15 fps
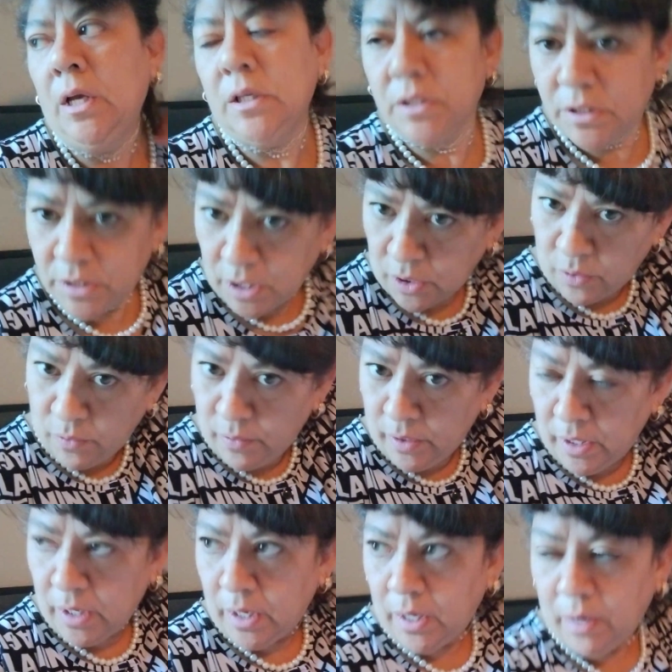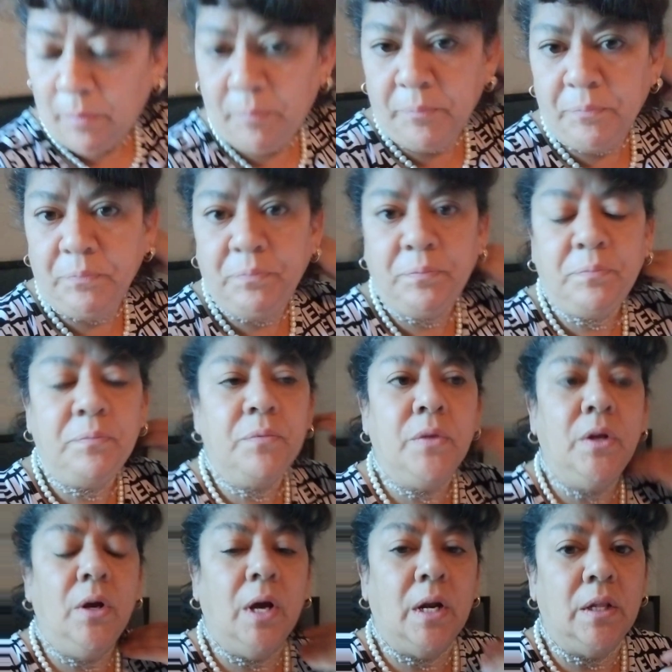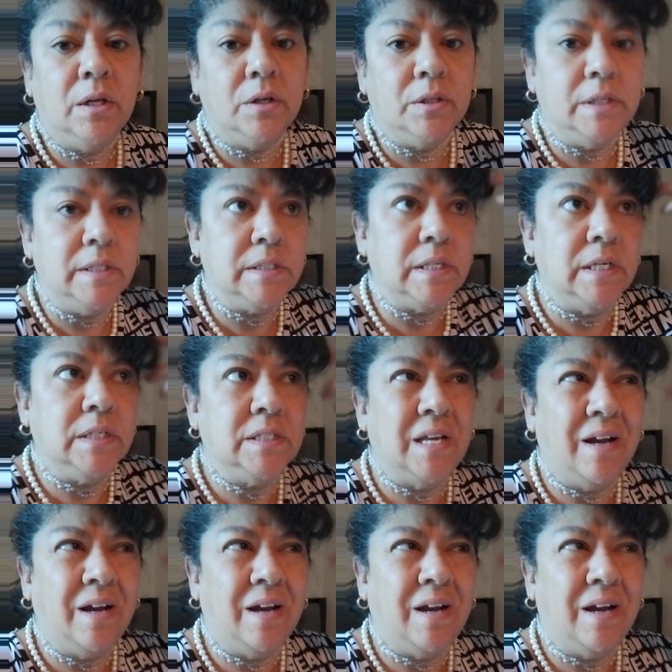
So um, you got to learn these things.